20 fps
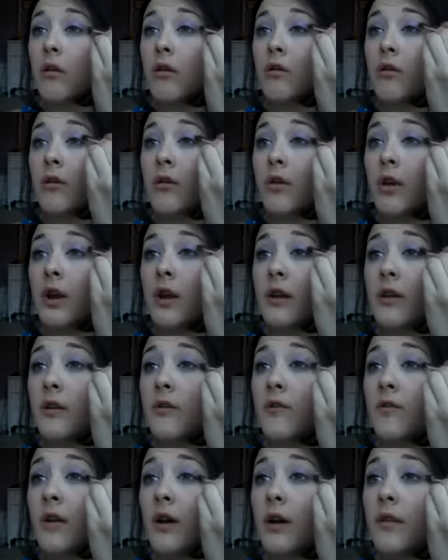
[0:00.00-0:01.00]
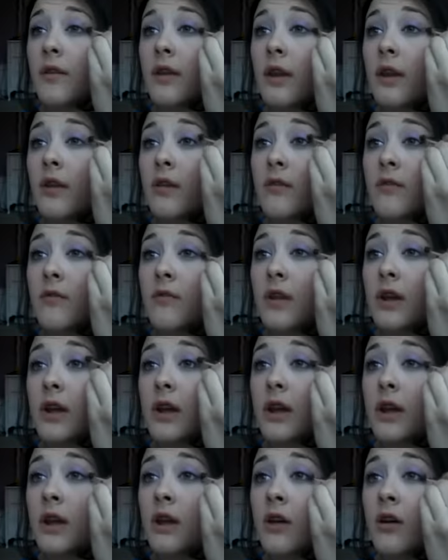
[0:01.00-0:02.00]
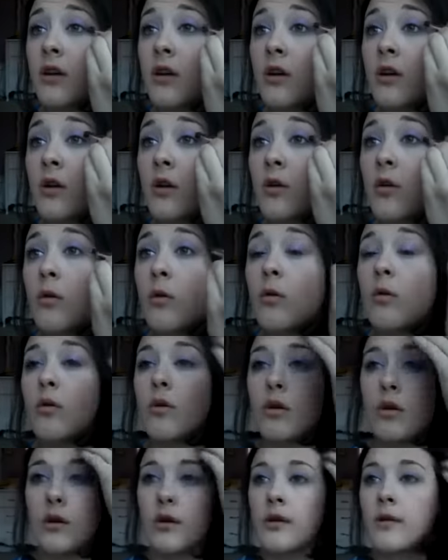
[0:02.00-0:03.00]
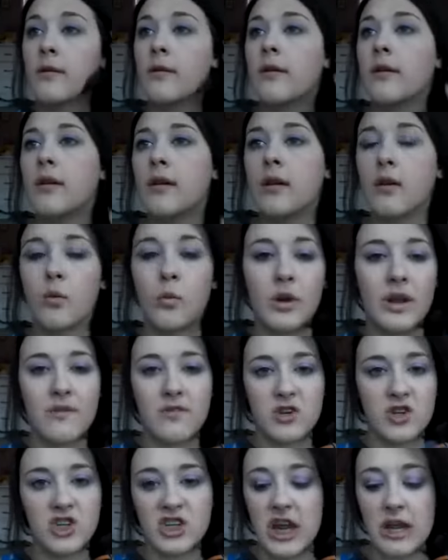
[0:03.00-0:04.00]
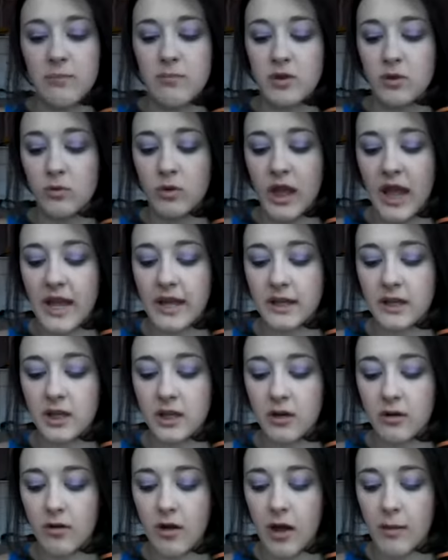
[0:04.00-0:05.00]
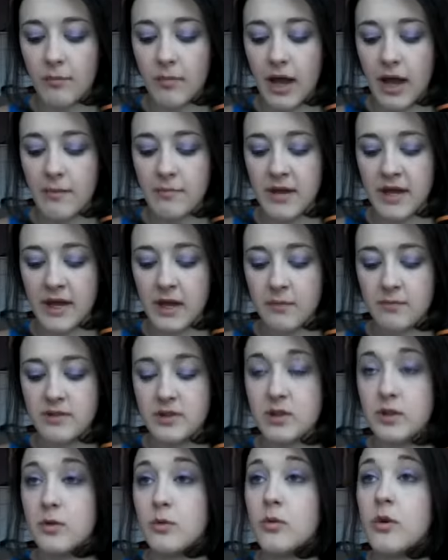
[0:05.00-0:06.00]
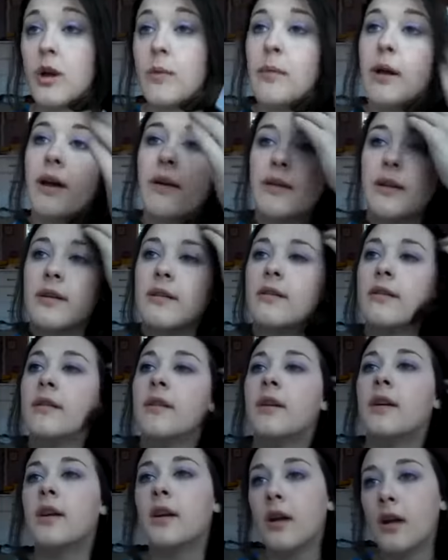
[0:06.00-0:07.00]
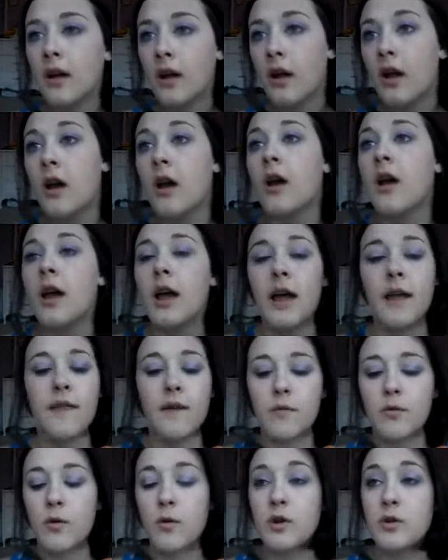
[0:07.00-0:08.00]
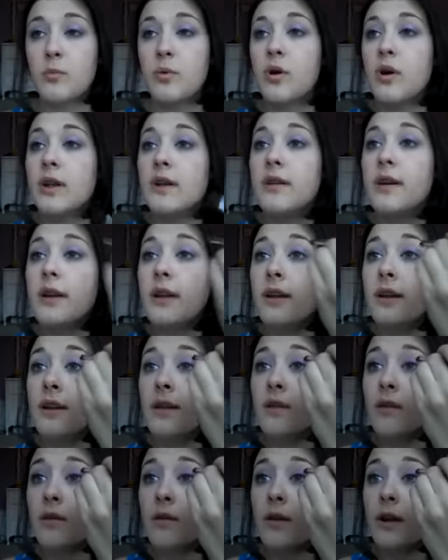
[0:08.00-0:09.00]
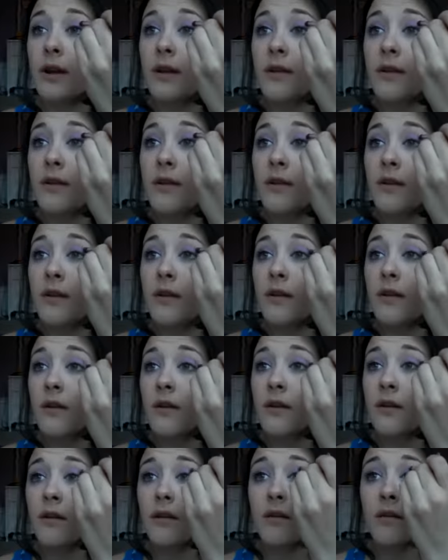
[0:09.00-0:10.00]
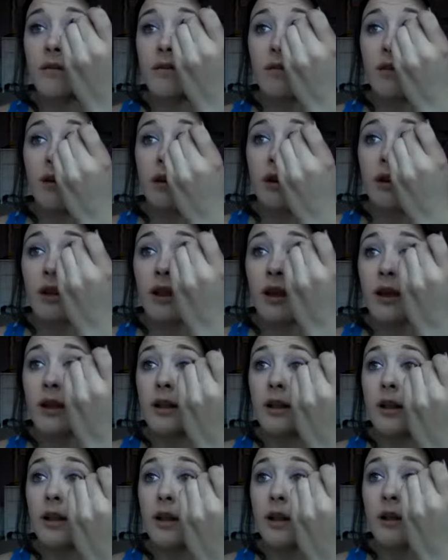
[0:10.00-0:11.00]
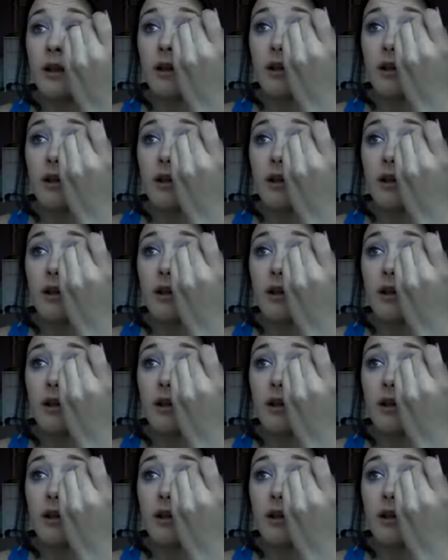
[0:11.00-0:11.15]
Just kind of define the outer V or whatever shape you like your eye makeup to come out in. And then we're going to put in the crease very lightly.